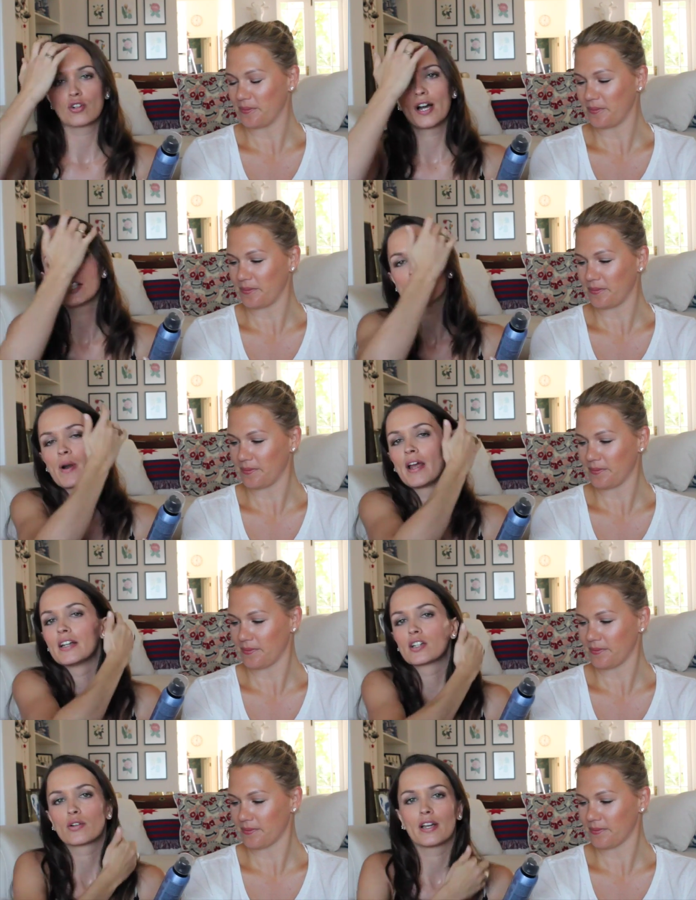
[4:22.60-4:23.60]
Speaker 1: a dry spray
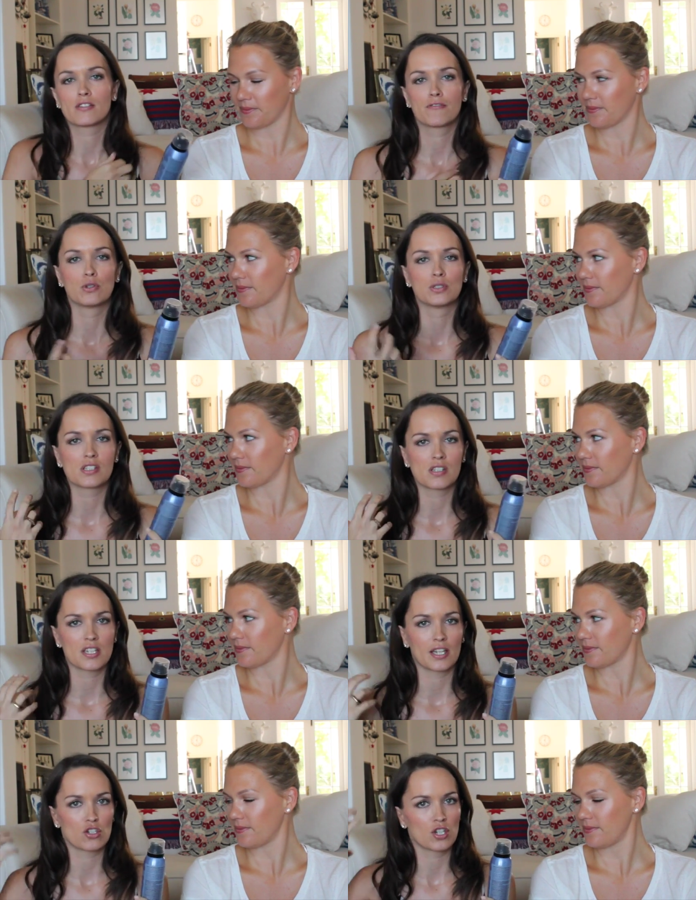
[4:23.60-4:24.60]
and it creates fullness and
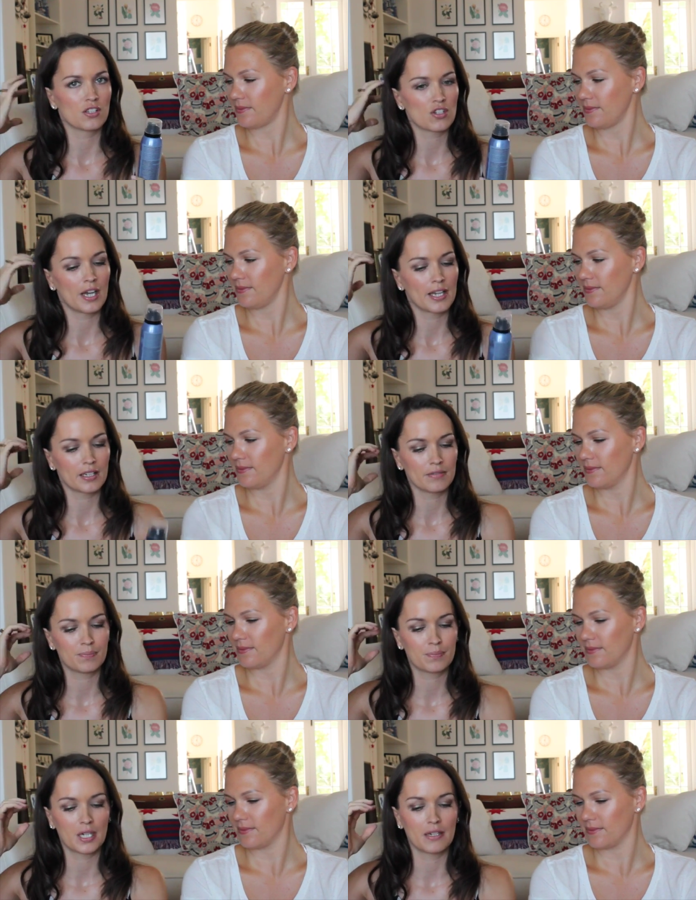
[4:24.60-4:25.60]
texture, and so I
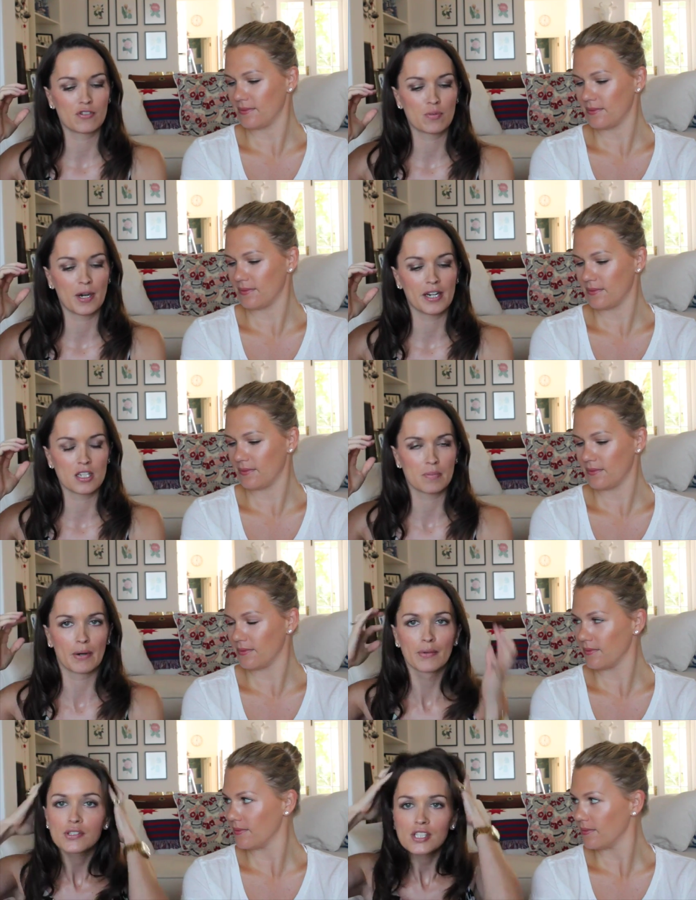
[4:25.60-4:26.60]
kind of spray it into
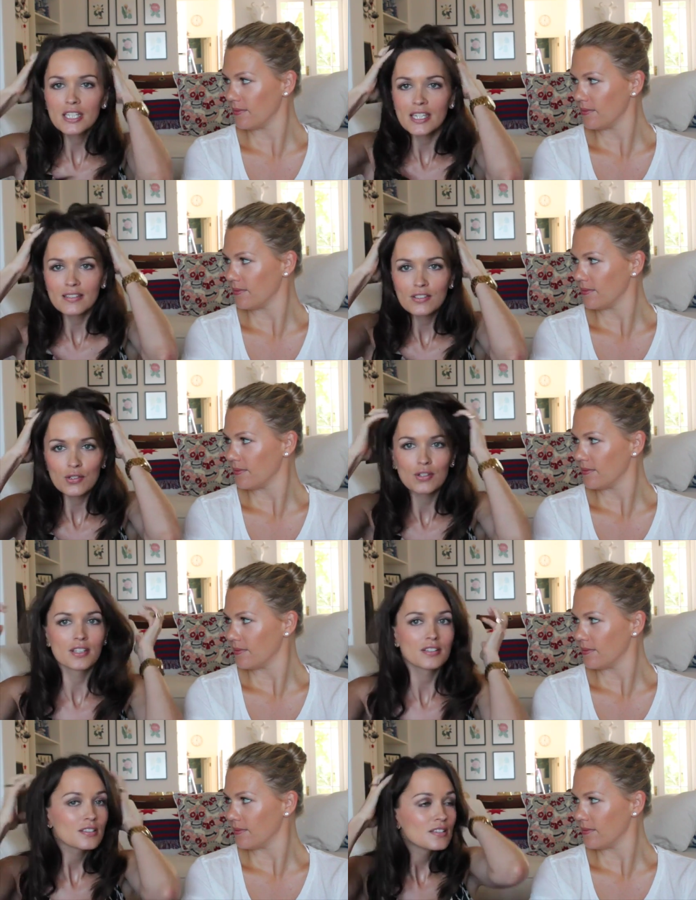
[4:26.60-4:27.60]
my roots and then do
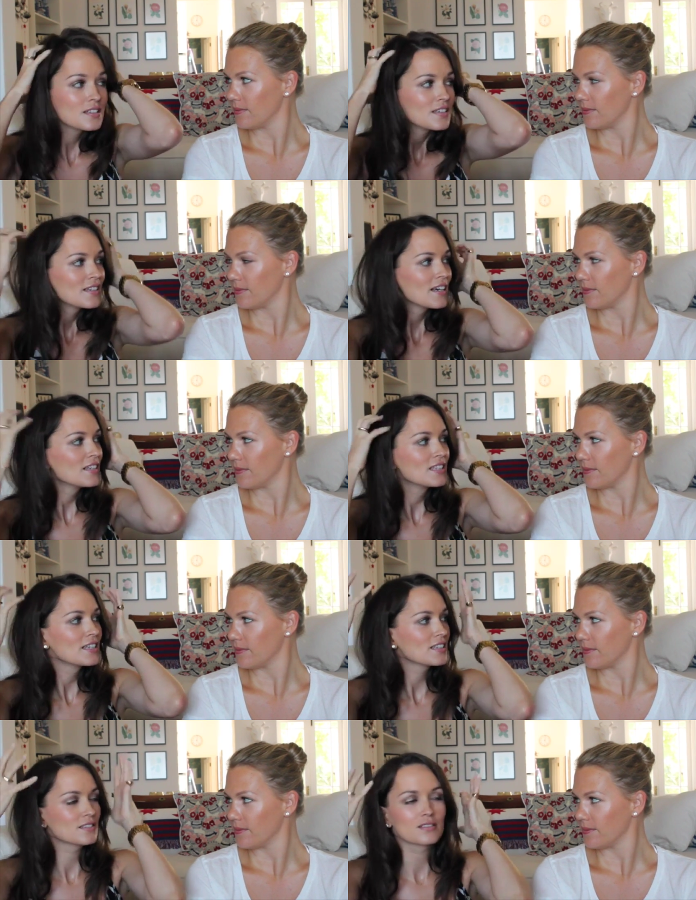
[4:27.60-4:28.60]
this, and
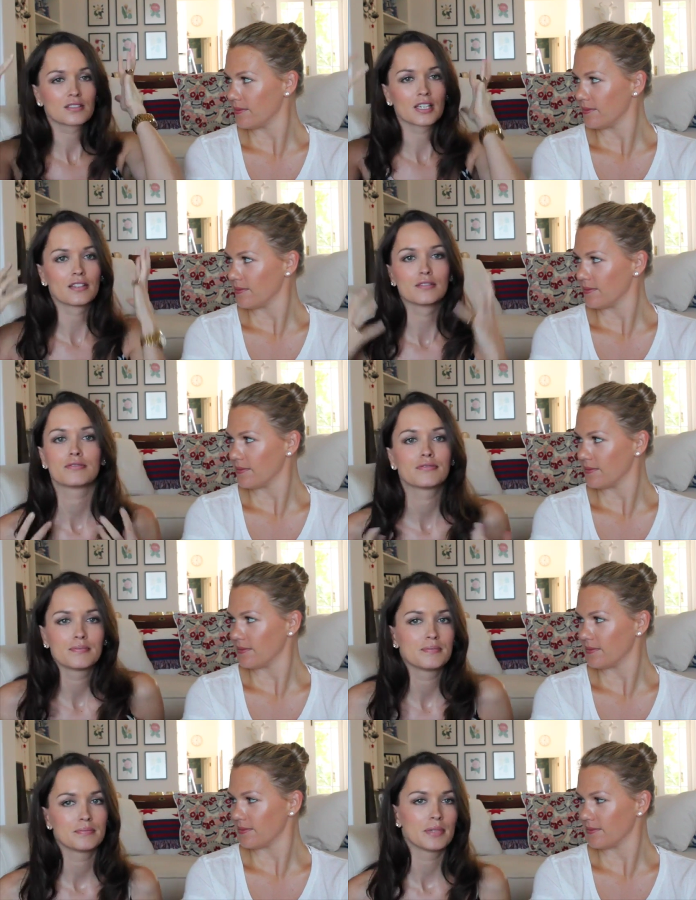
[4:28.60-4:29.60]
then it kind of
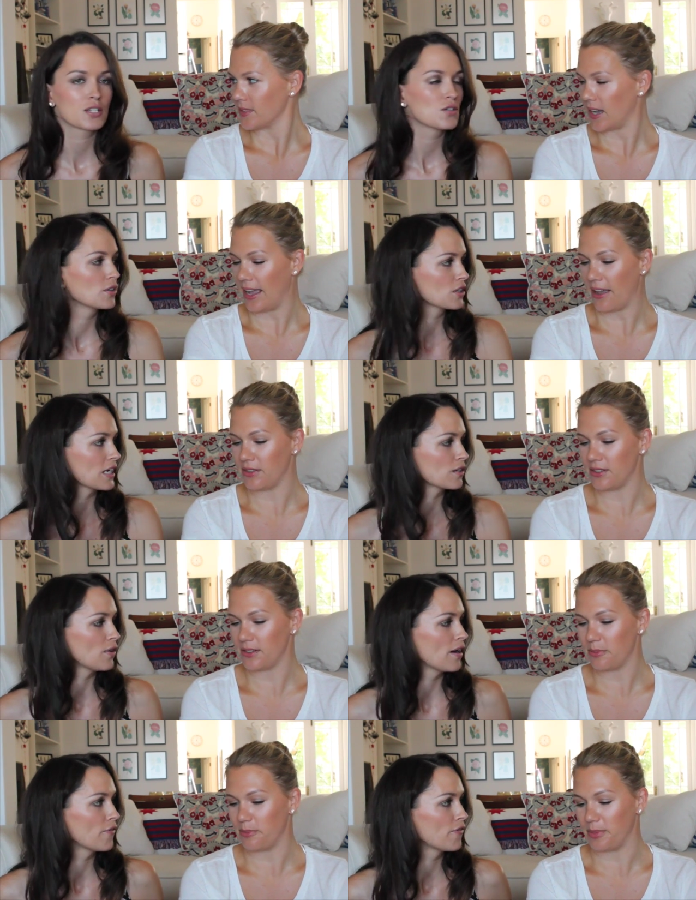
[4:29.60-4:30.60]
makes you look I haven't like
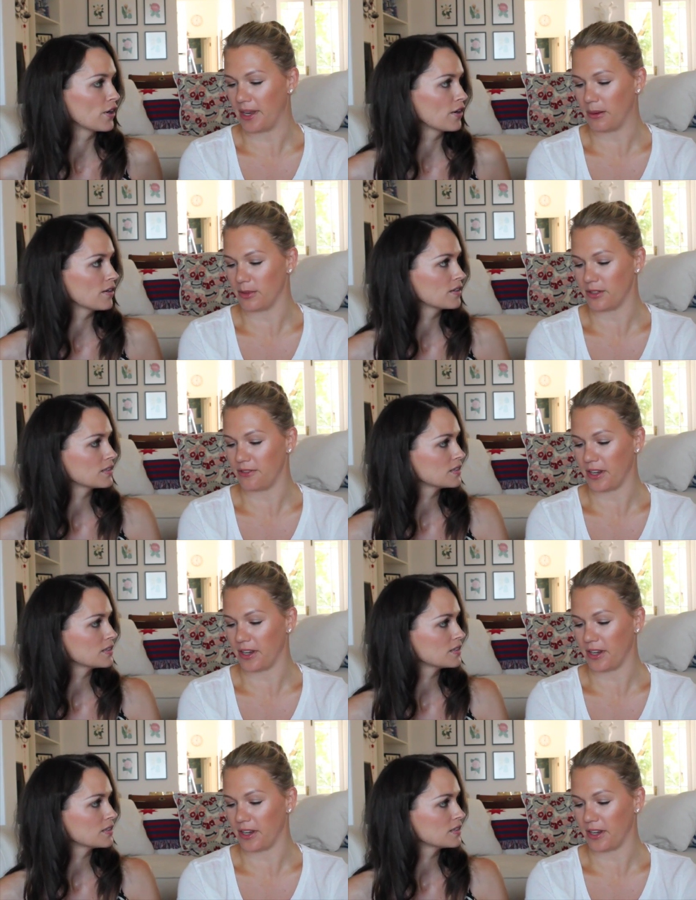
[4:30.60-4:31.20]
you have been very... able to